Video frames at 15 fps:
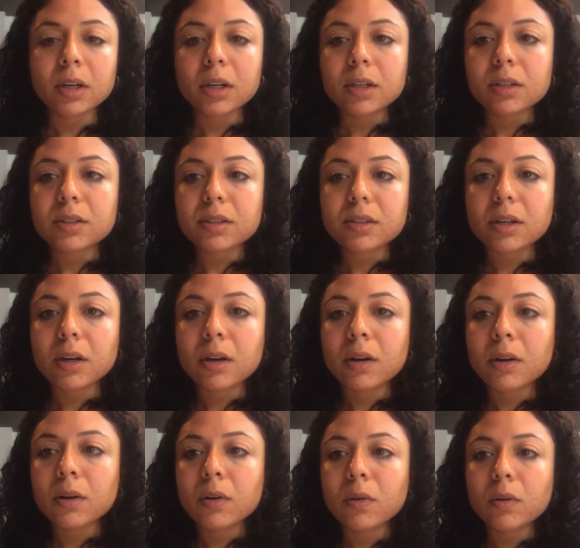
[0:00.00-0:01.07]

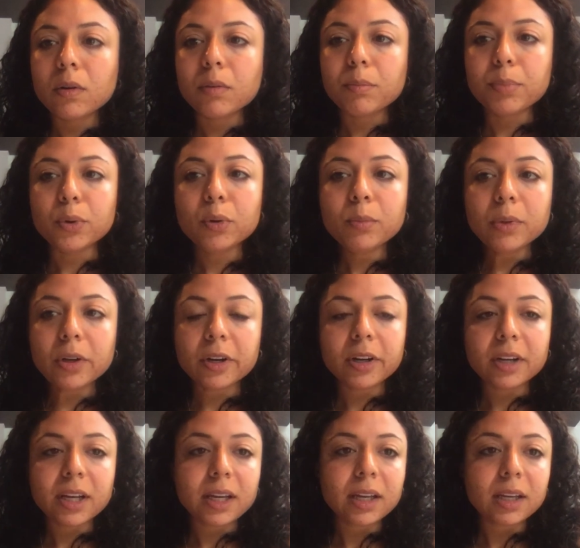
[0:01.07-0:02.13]
So Boom
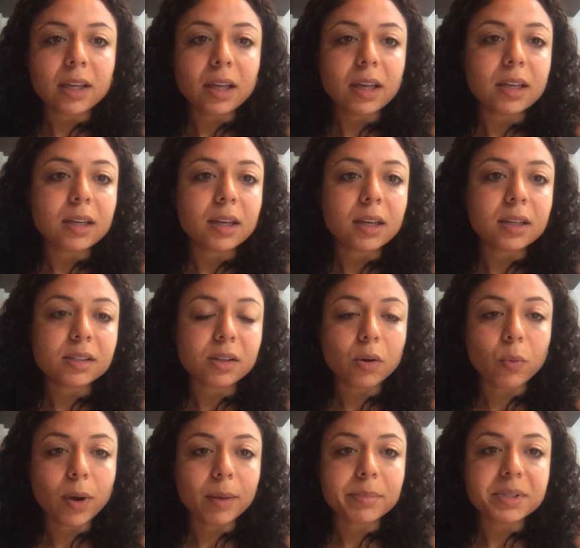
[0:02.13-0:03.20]
Learning is a
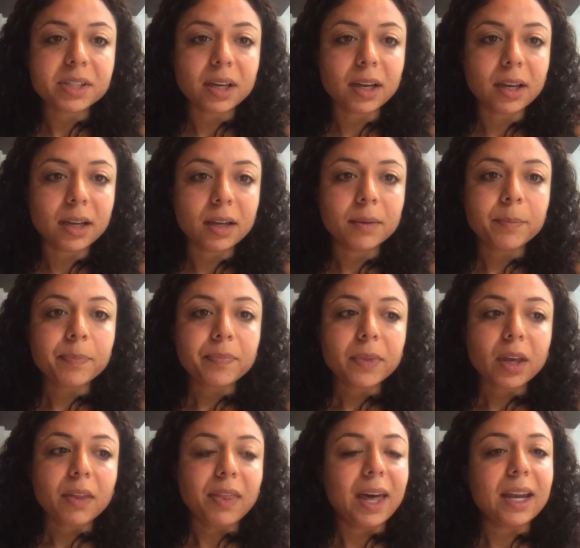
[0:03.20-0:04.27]
website
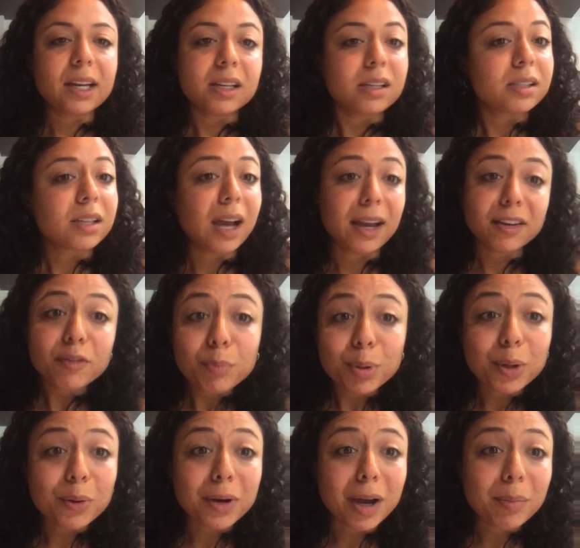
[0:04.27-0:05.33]
that has kind of
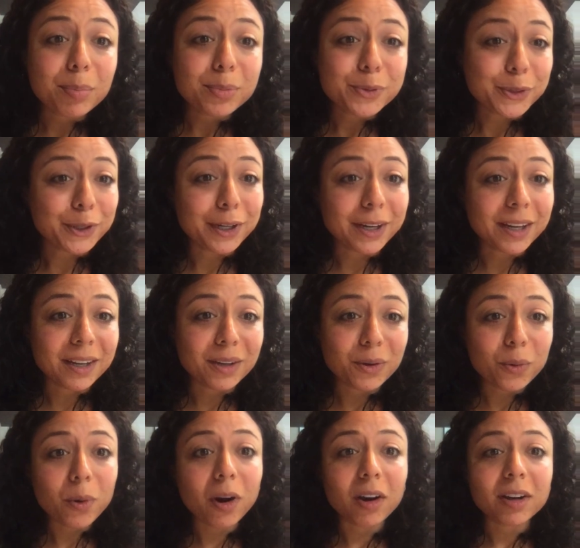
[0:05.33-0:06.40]
blown up during
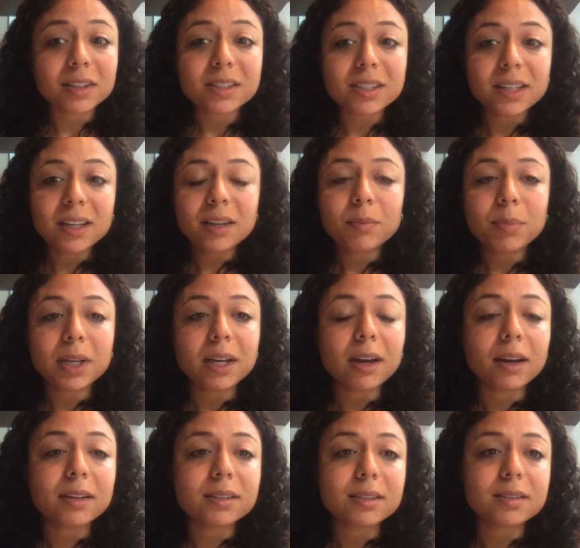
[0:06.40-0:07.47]
quarantine
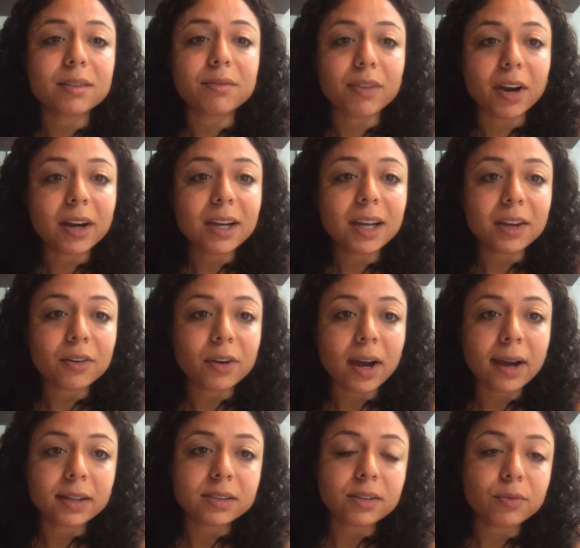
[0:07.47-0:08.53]
because it's a very
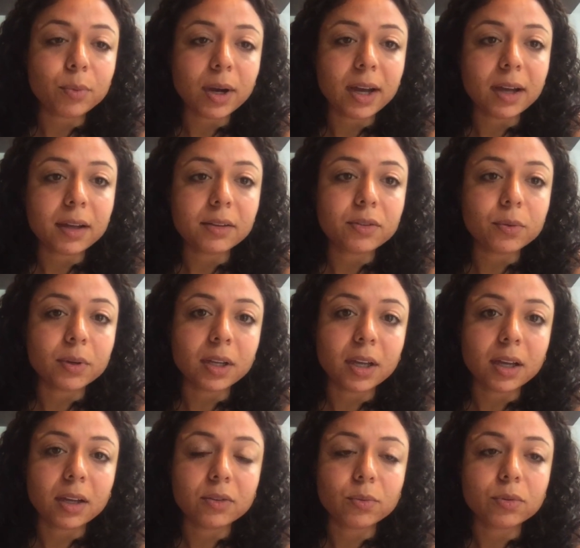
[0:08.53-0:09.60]
interactive way to
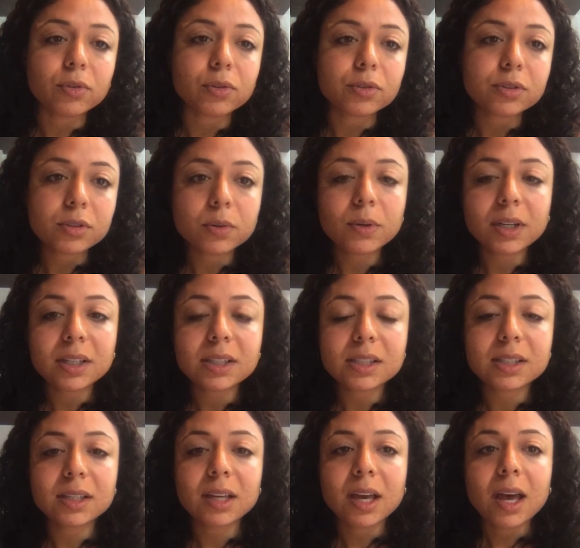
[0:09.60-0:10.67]
engage with your
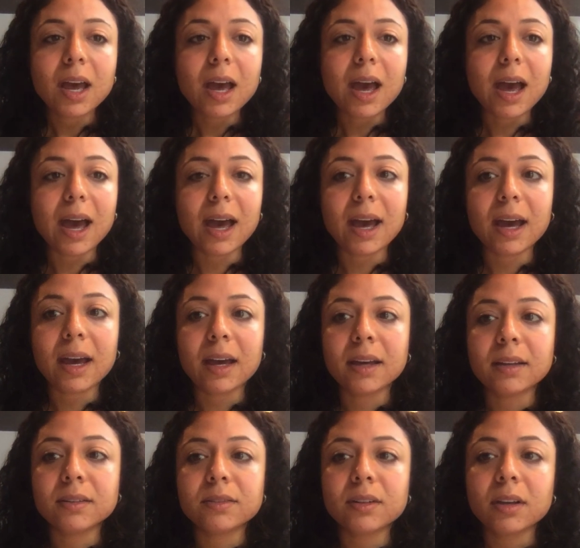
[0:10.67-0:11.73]
students,
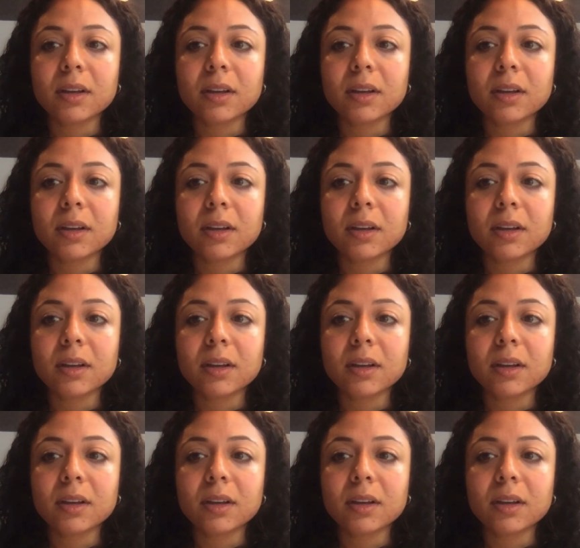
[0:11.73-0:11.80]
and